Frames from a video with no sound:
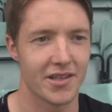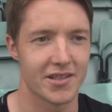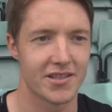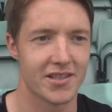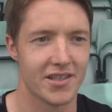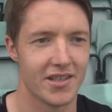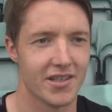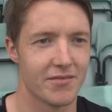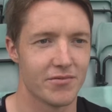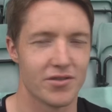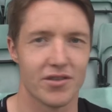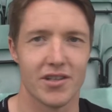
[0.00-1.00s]
I'm
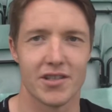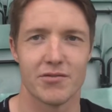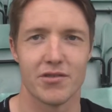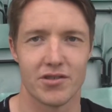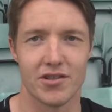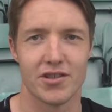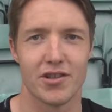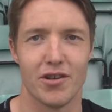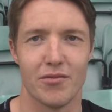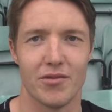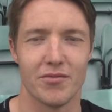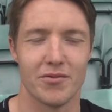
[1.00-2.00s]
sure that's what Chris
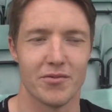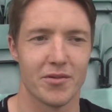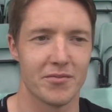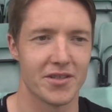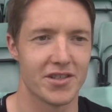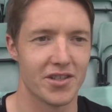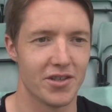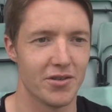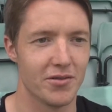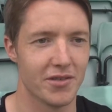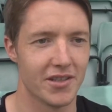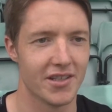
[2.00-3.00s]
Coleman would want me to
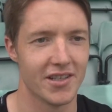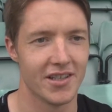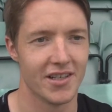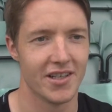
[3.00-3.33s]
do, and